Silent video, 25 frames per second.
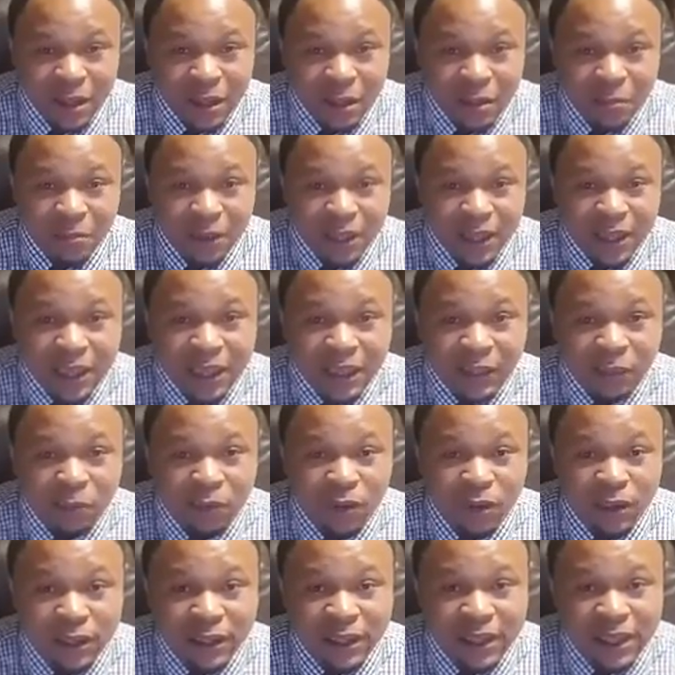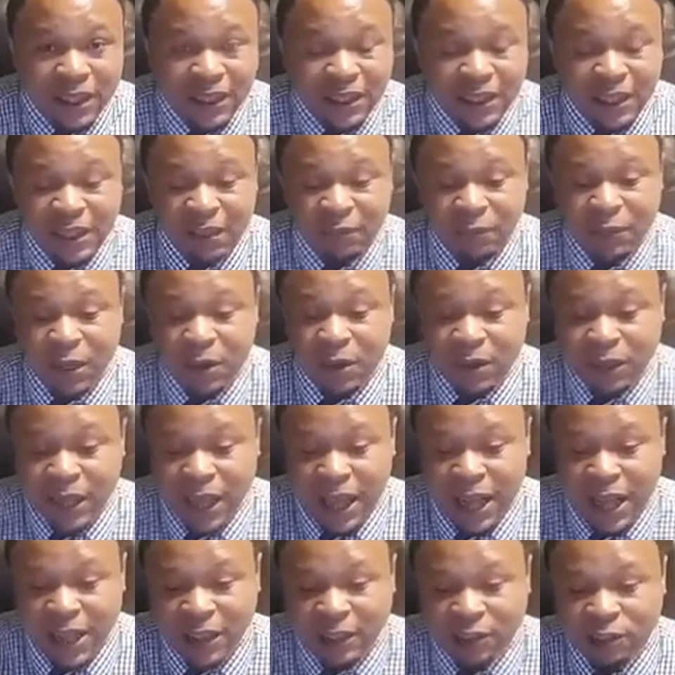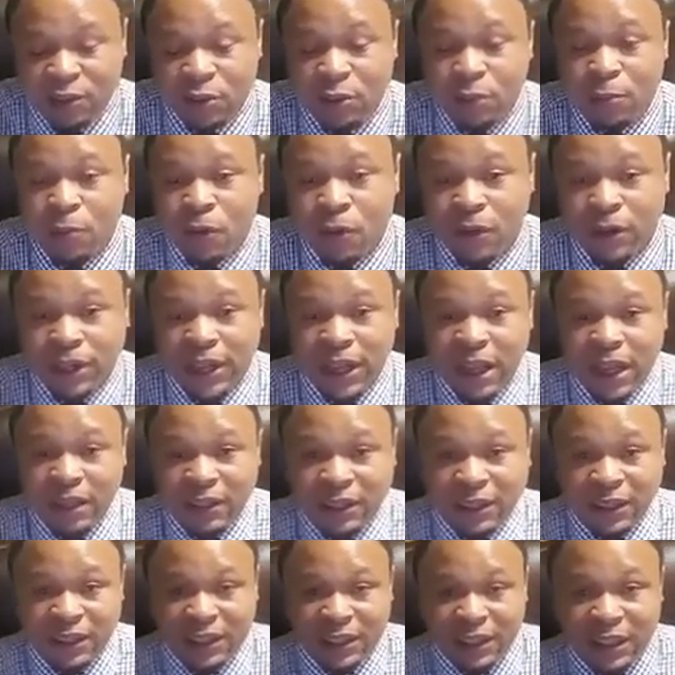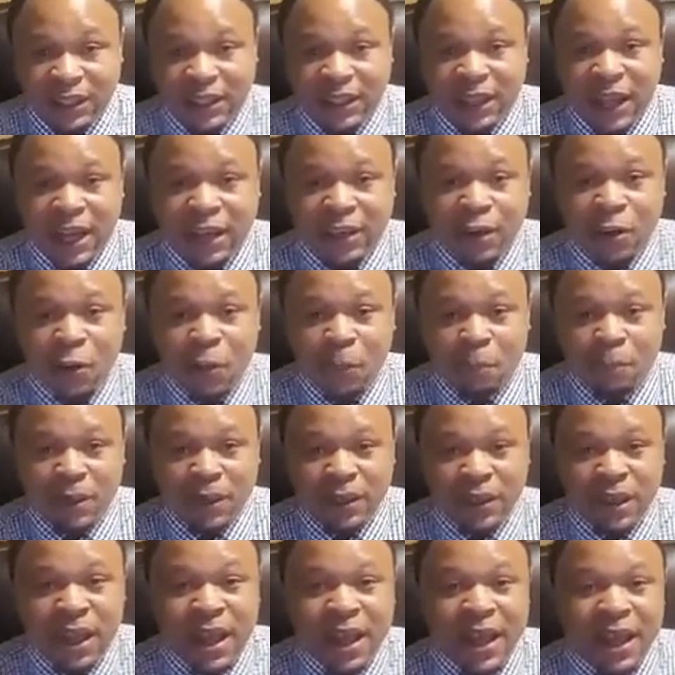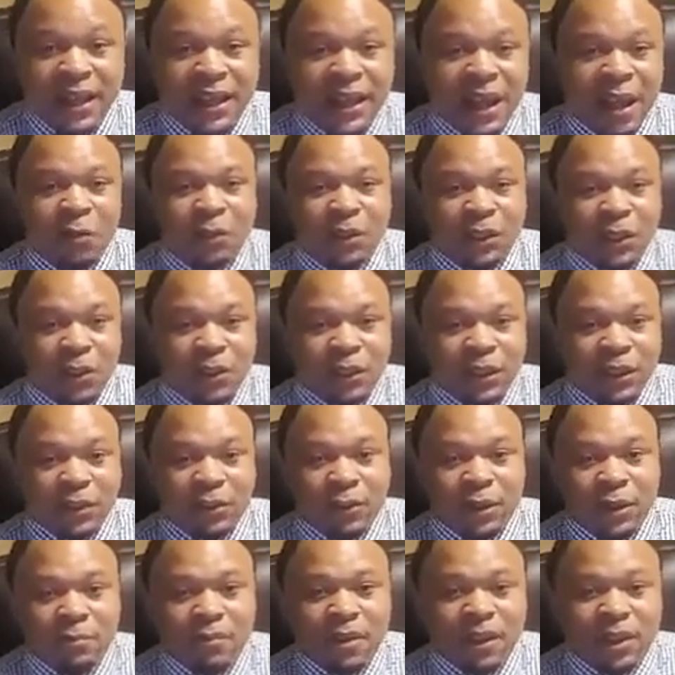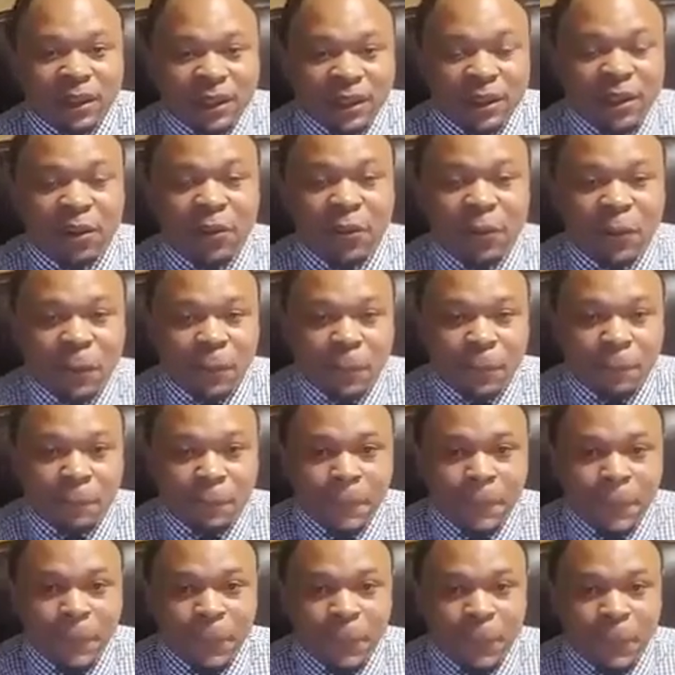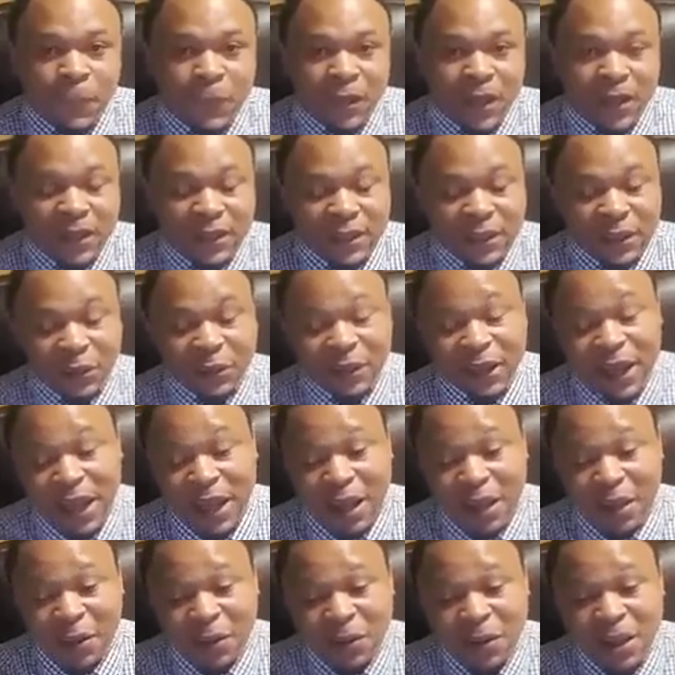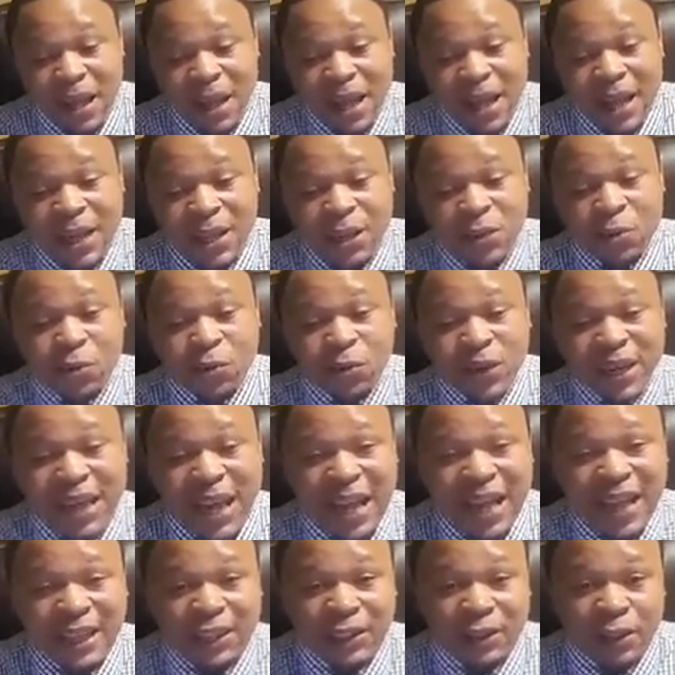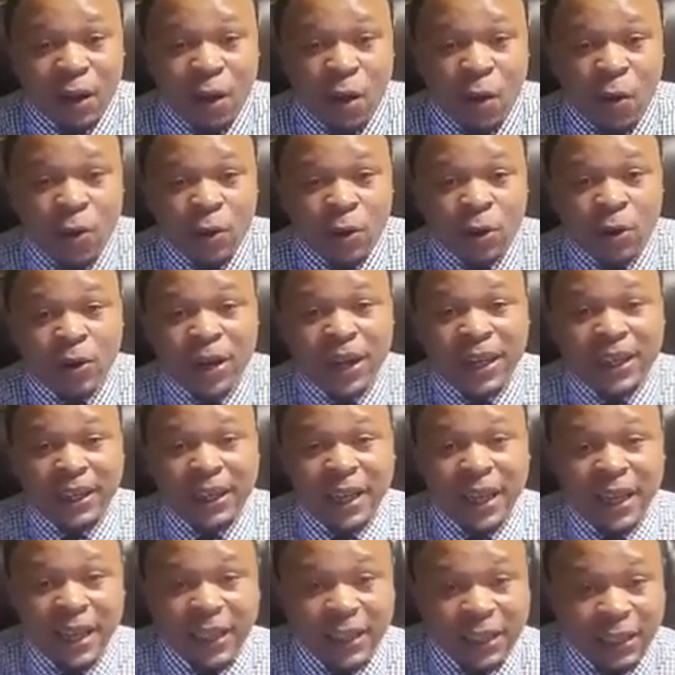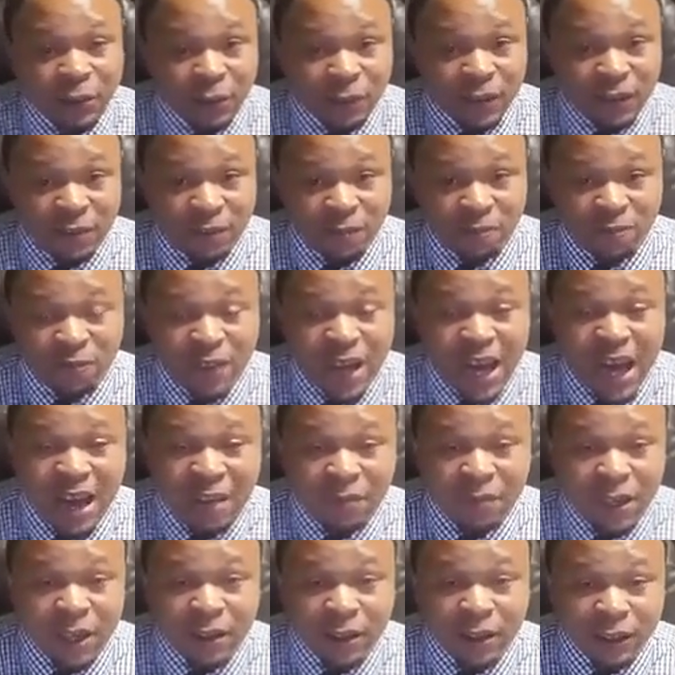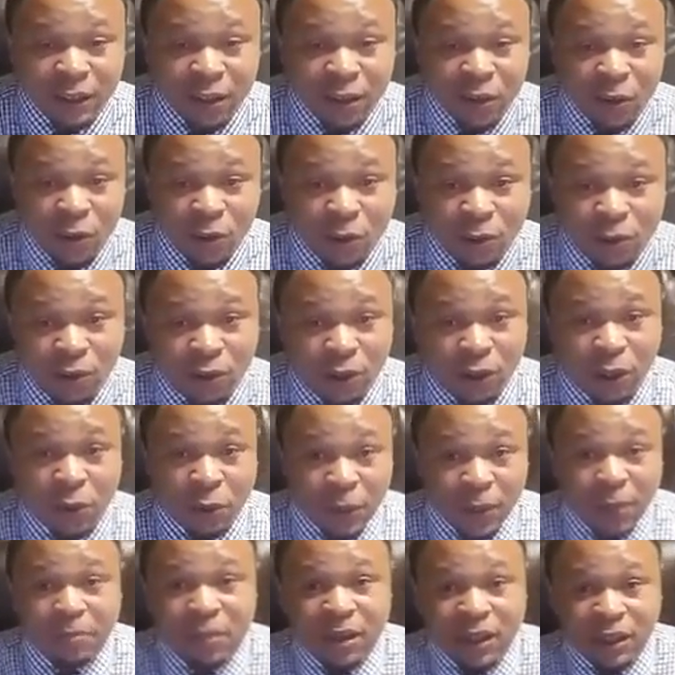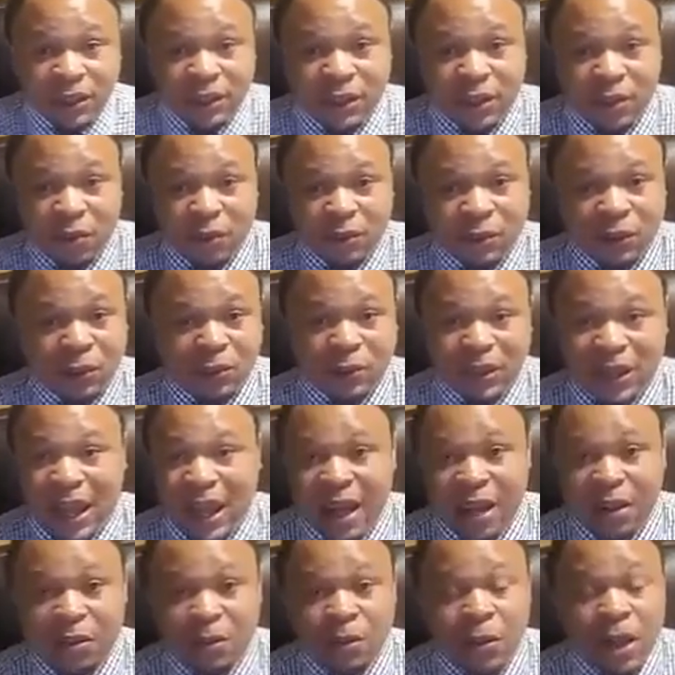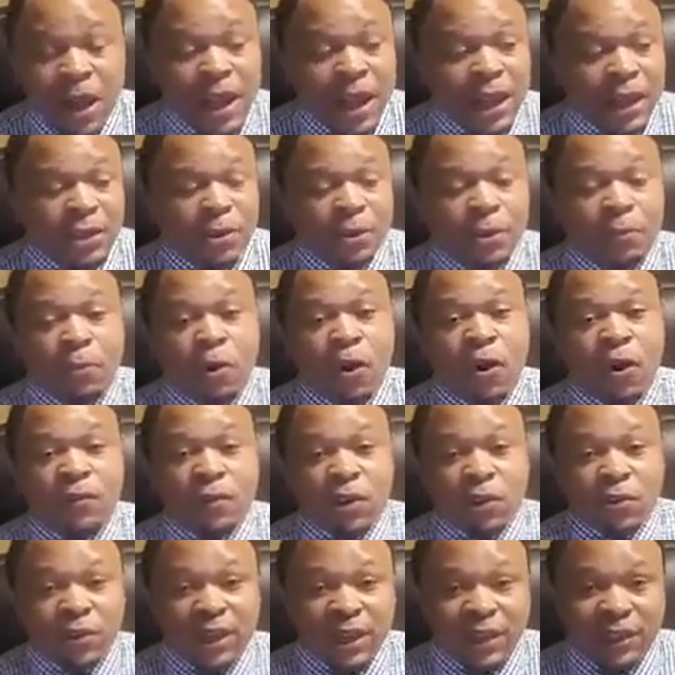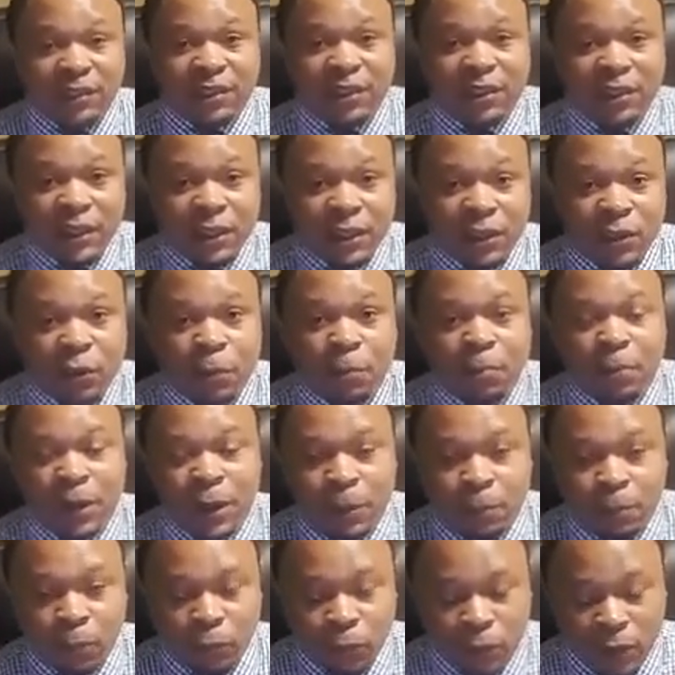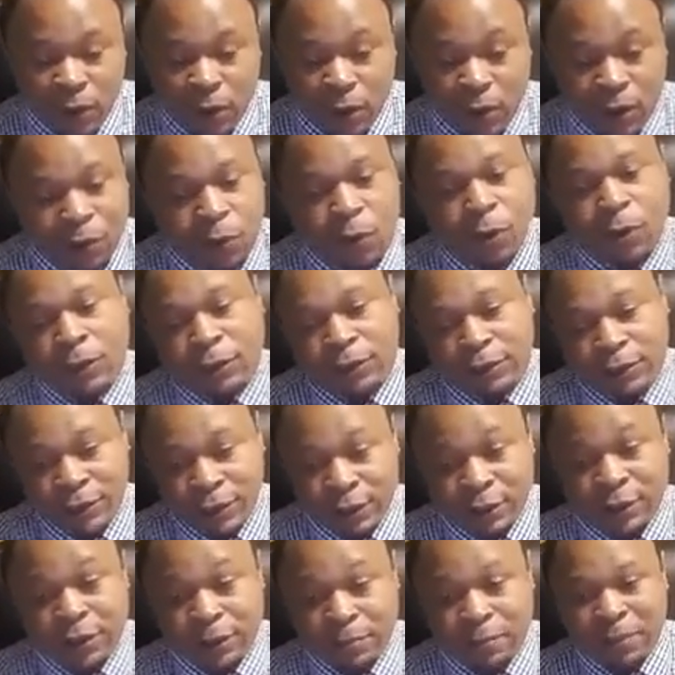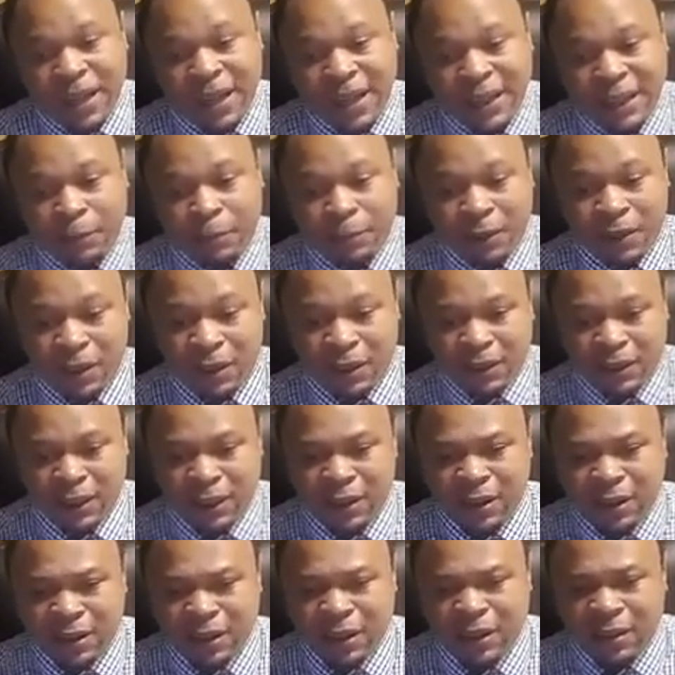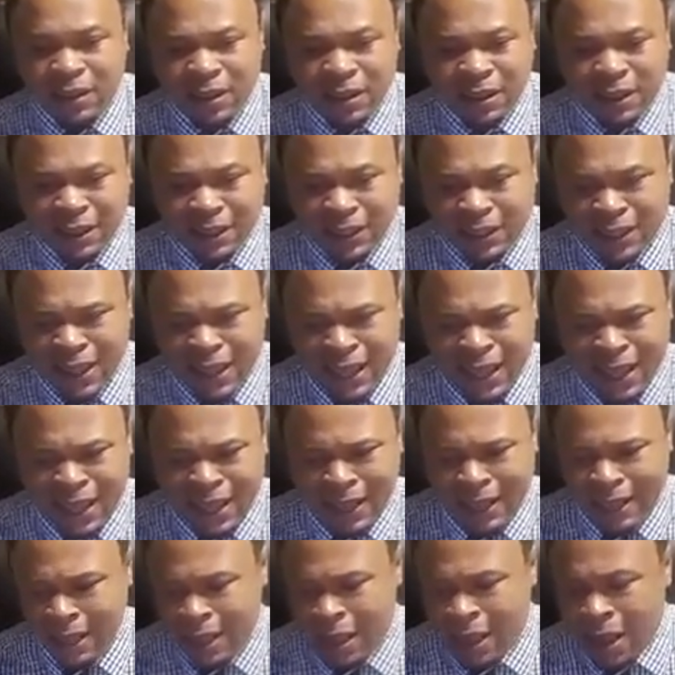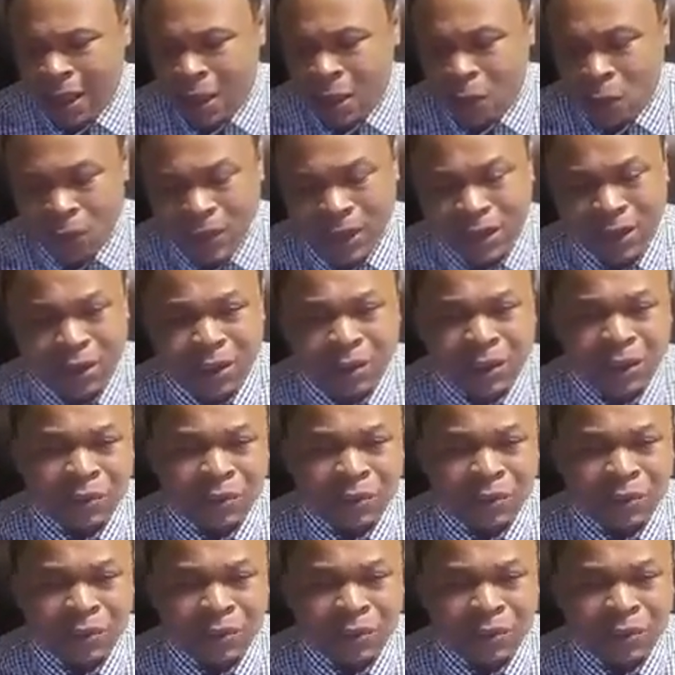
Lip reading: But guess what? Let's say if they only had 2 more accounts that just got open that was only 3 months old. So now you re-age your whole credit history from 5 years old to 3 months old. So now you're more of a risk to the new people or to the banks, because they're going to look and say, hey, we can only